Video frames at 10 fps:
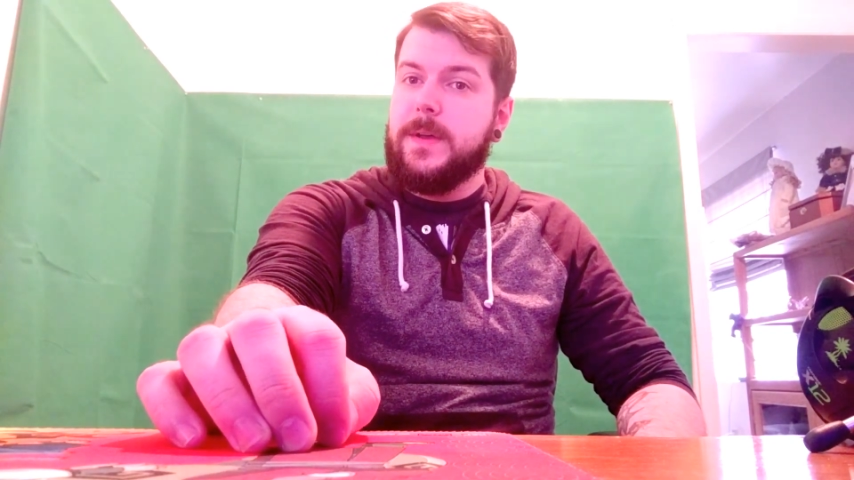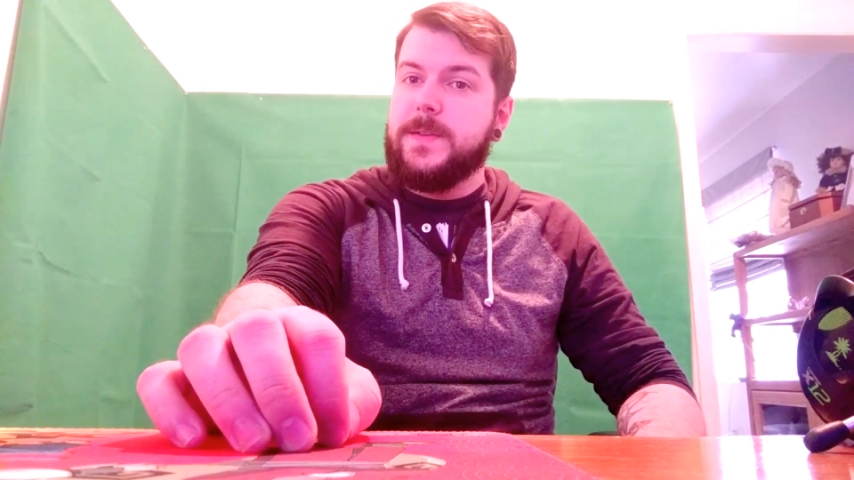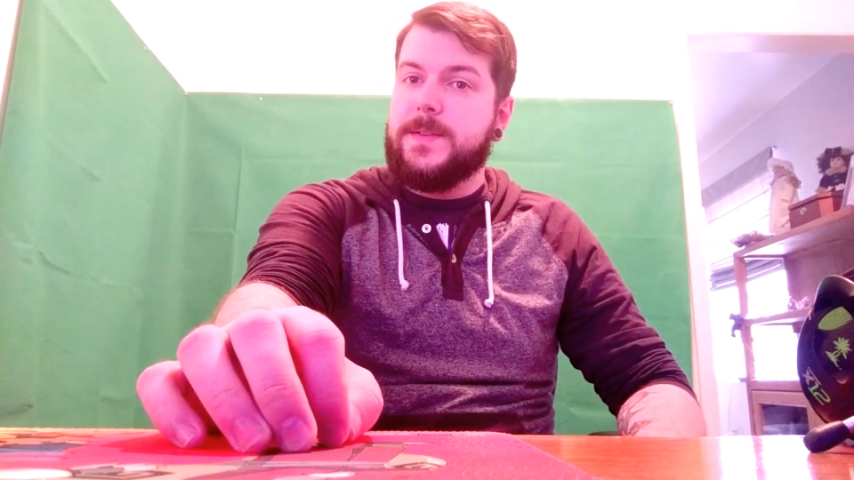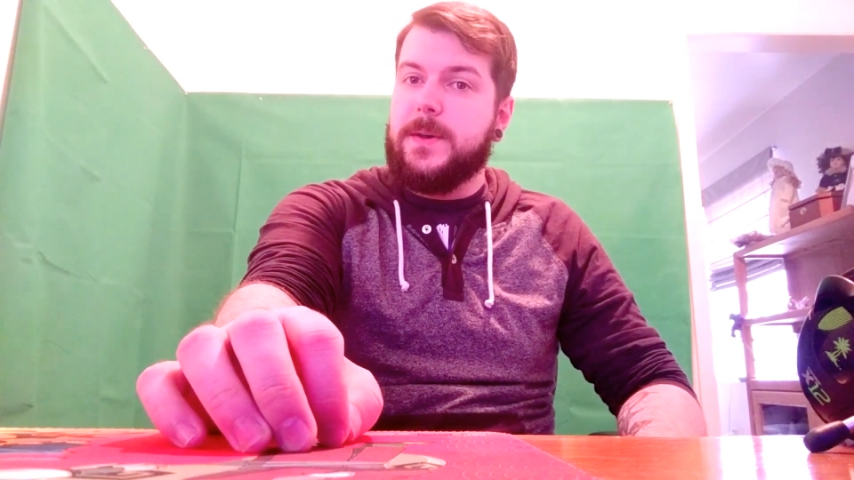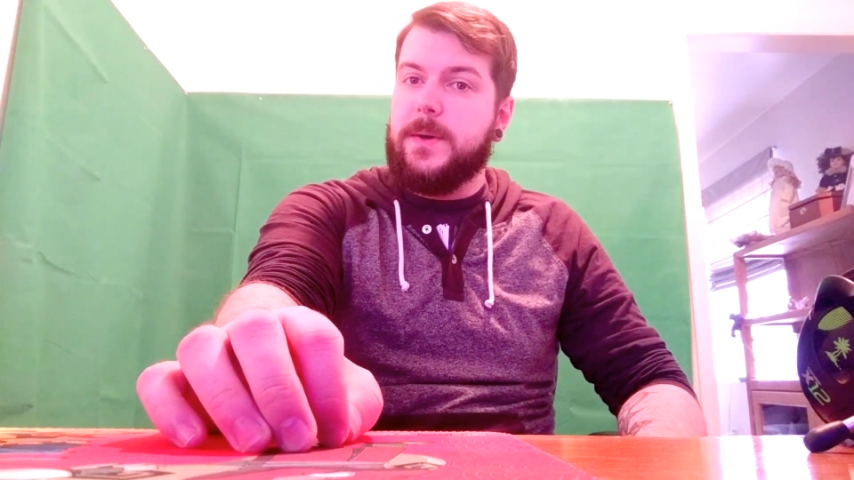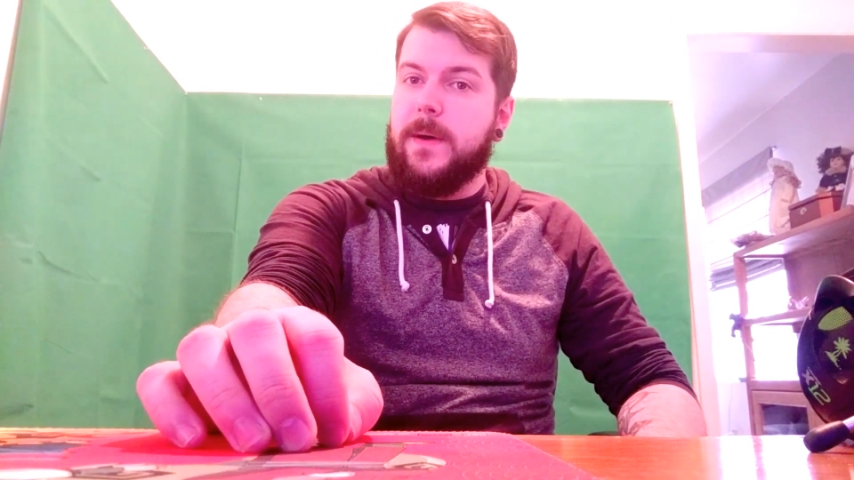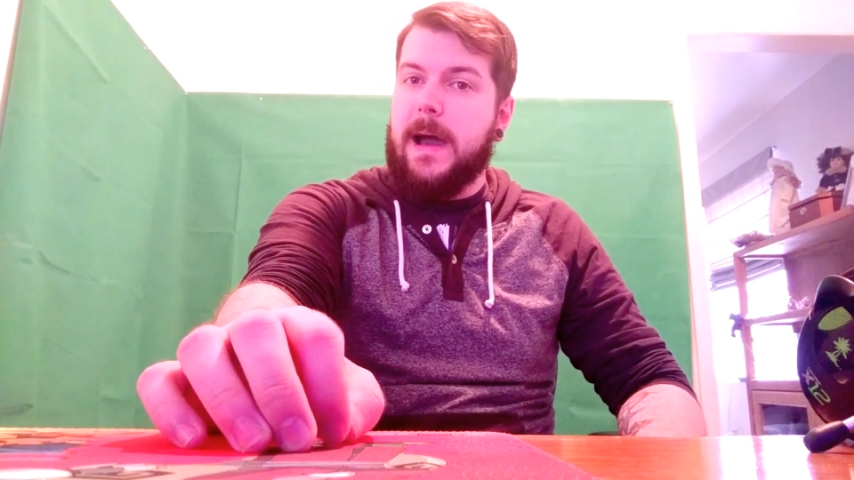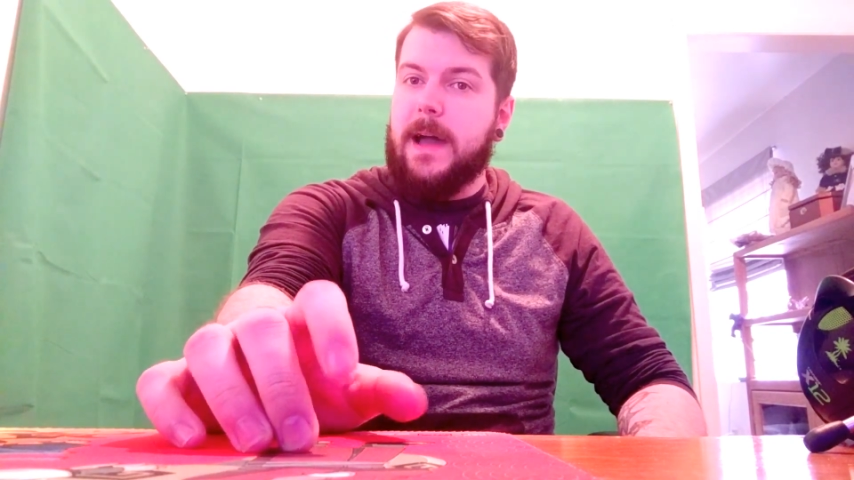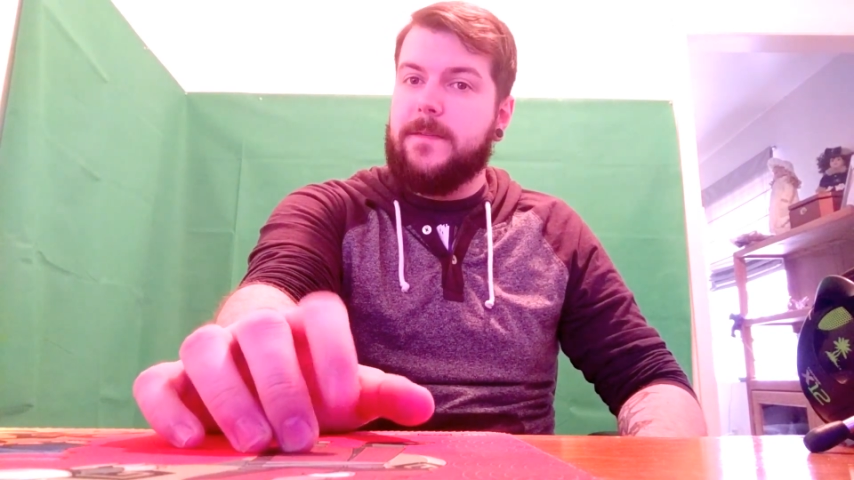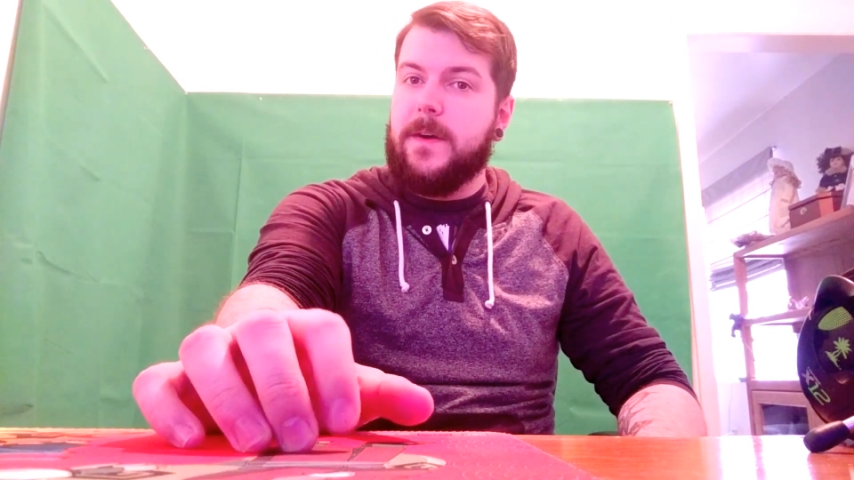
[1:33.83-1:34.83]
So
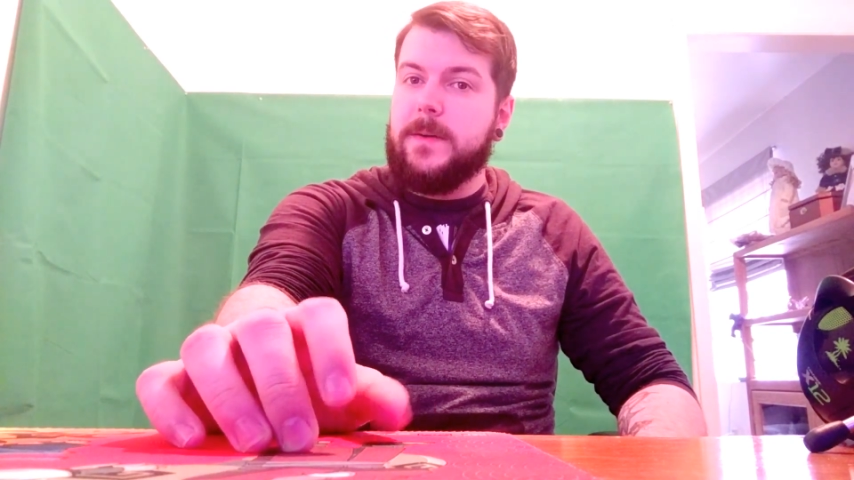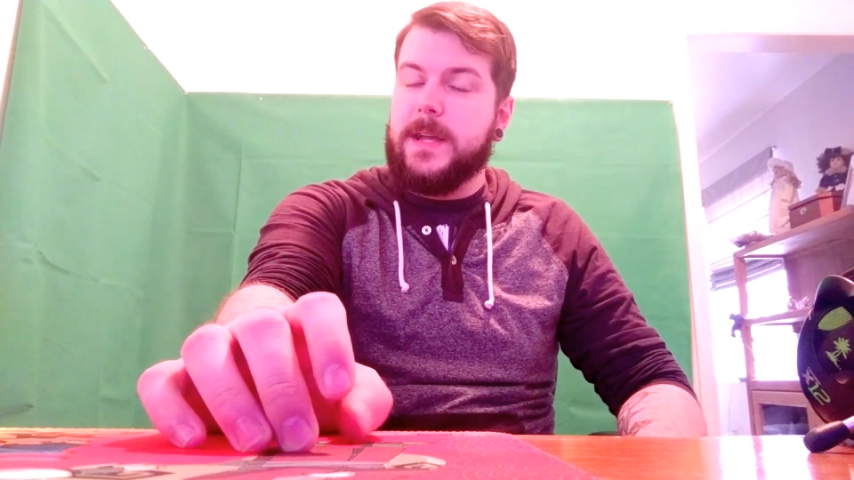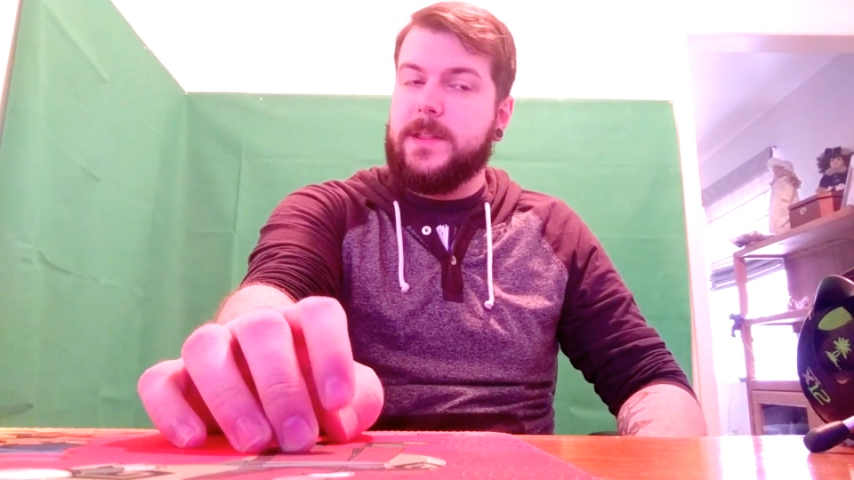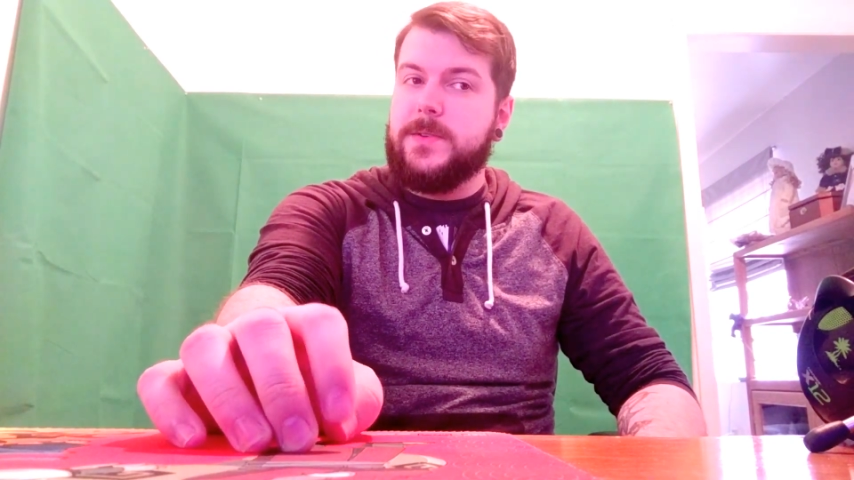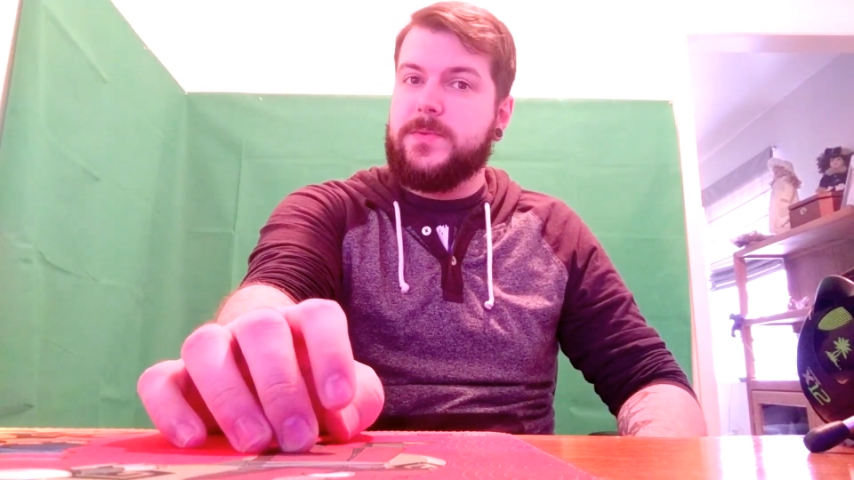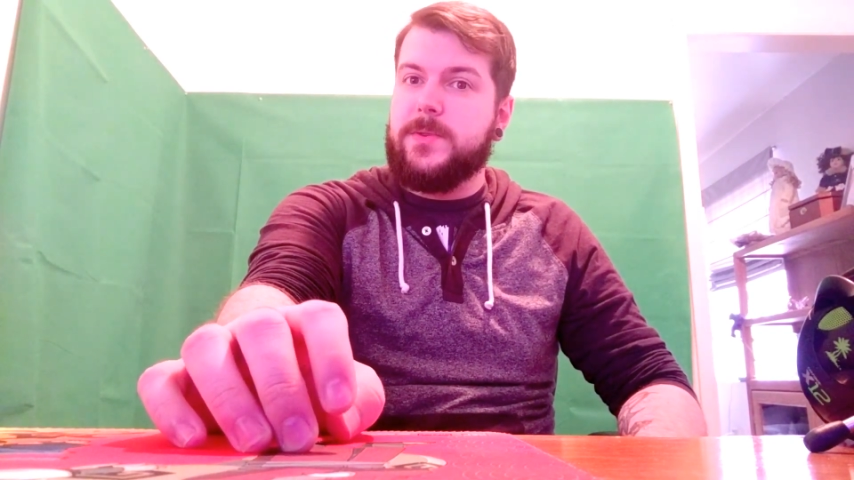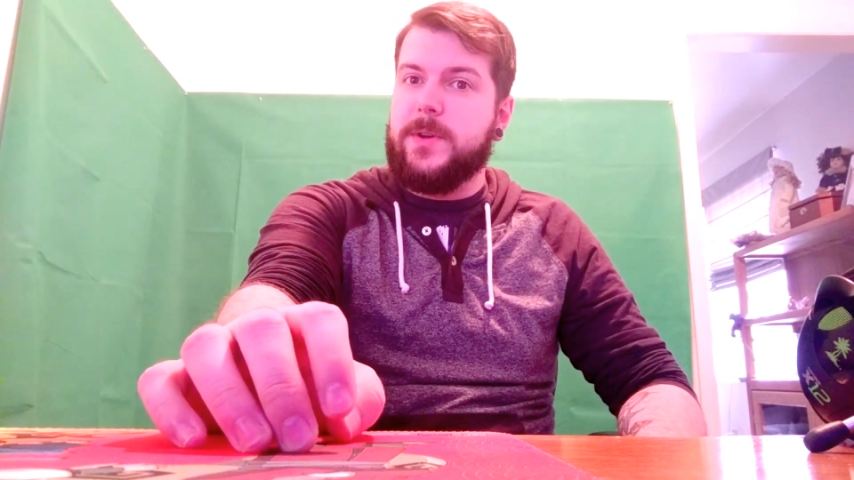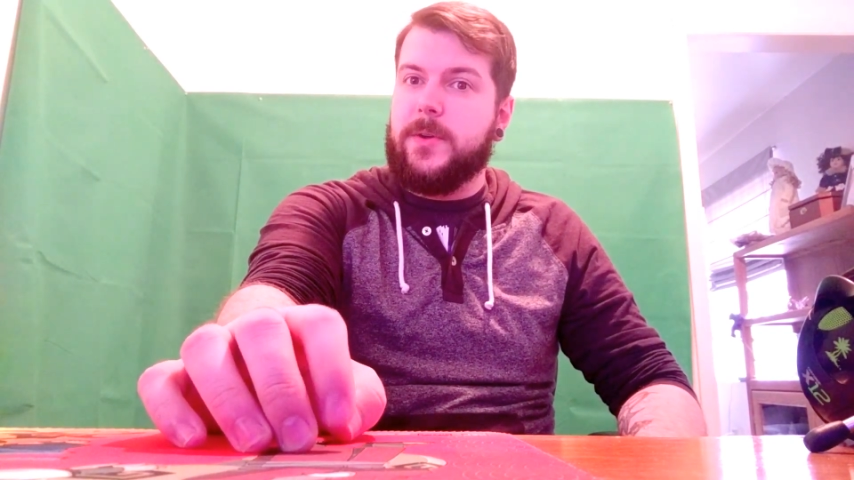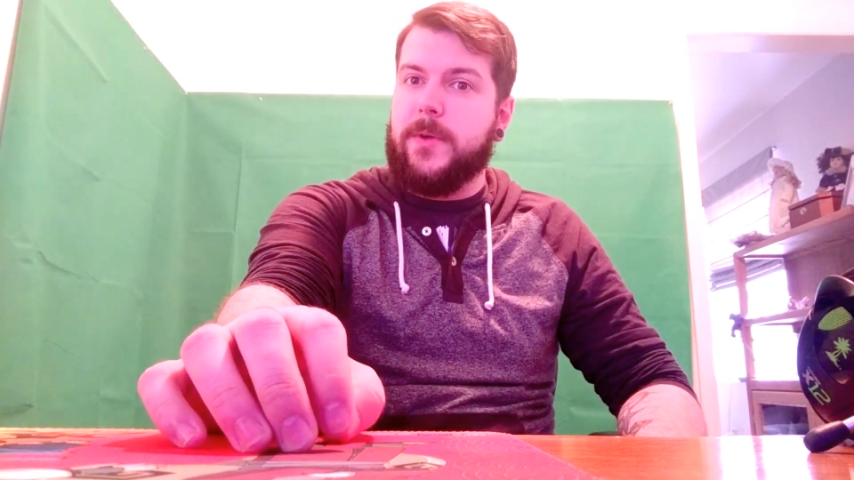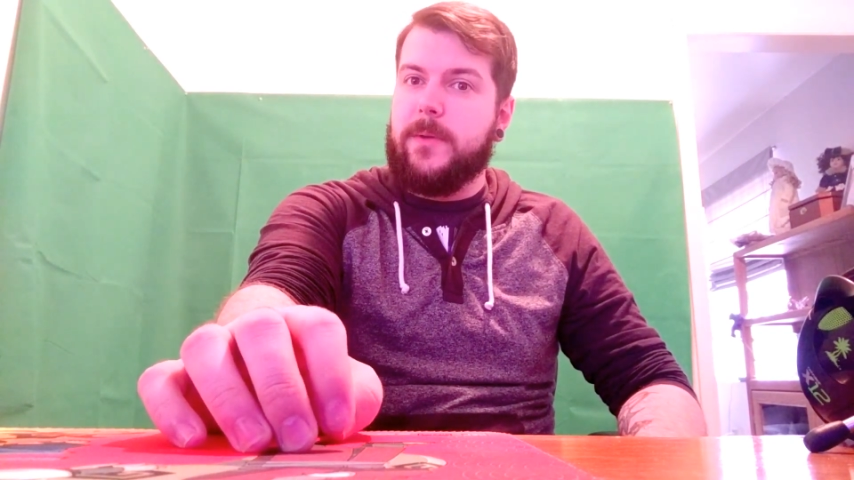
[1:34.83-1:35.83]
I felt like those were
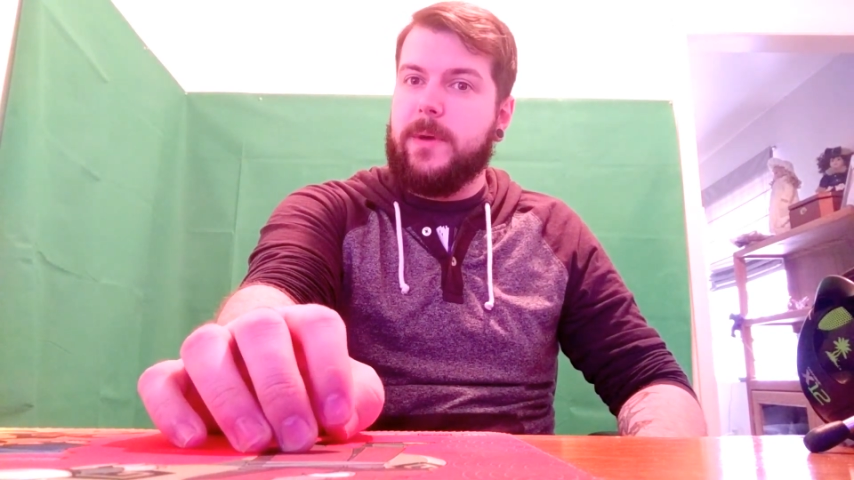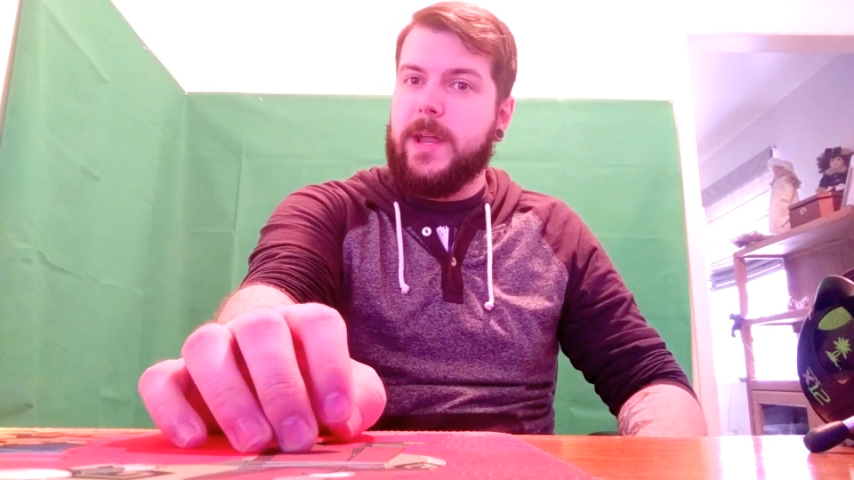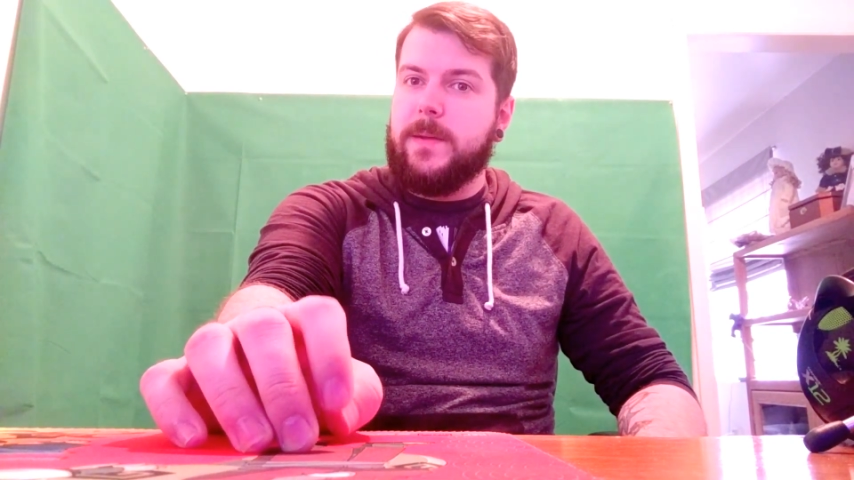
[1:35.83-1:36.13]
a great way